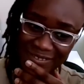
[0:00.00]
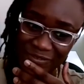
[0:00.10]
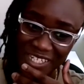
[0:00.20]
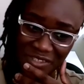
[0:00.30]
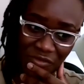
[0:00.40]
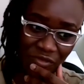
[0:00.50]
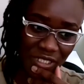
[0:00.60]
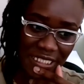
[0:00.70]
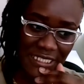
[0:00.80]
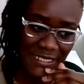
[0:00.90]
very
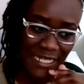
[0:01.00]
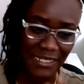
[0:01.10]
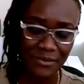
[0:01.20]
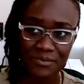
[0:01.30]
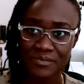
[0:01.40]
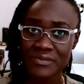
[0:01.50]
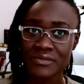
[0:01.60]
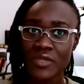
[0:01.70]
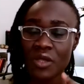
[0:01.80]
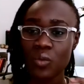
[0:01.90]
funny is that
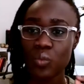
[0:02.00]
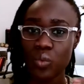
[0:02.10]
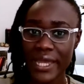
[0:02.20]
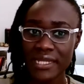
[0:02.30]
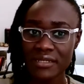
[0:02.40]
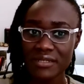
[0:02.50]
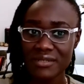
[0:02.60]
when,